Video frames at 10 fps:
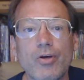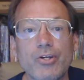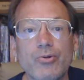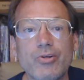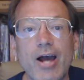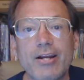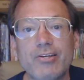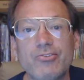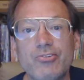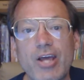The
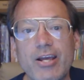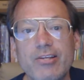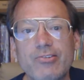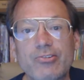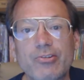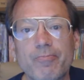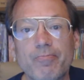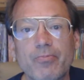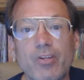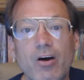United States
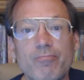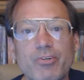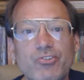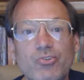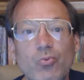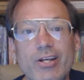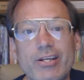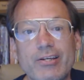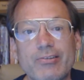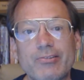of
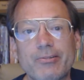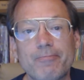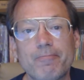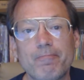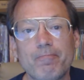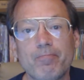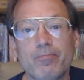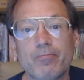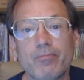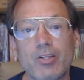McSweeney's.
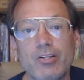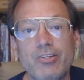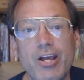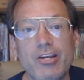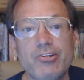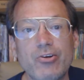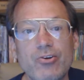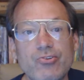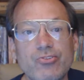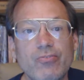10
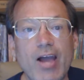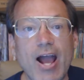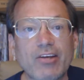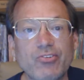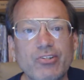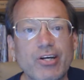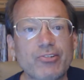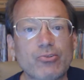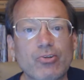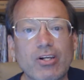Years of
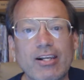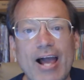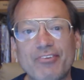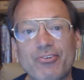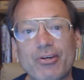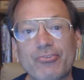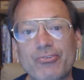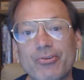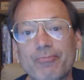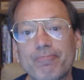Accidental
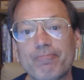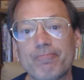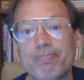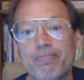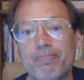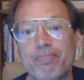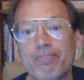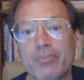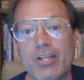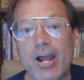Classics.
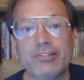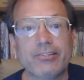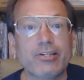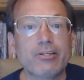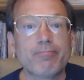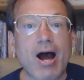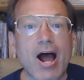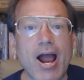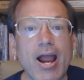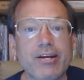Edited
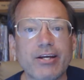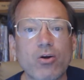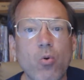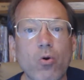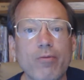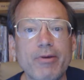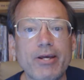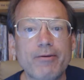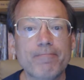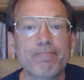by Nick
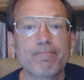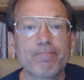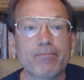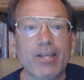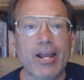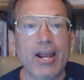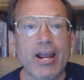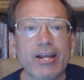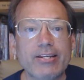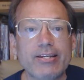Hornby
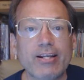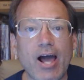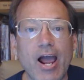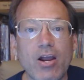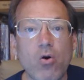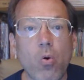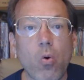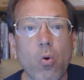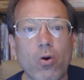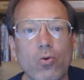and Eli
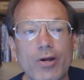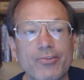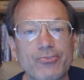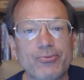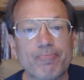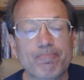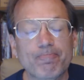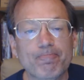Horowitz.